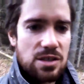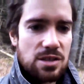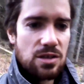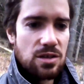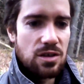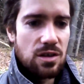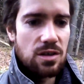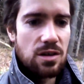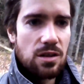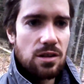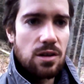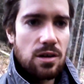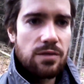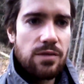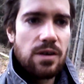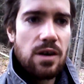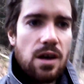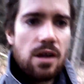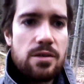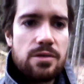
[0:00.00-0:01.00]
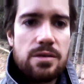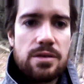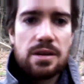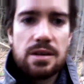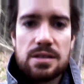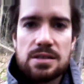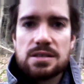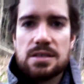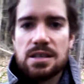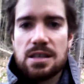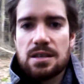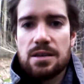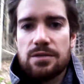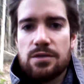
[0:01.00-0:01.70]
you're going to look for other things to give you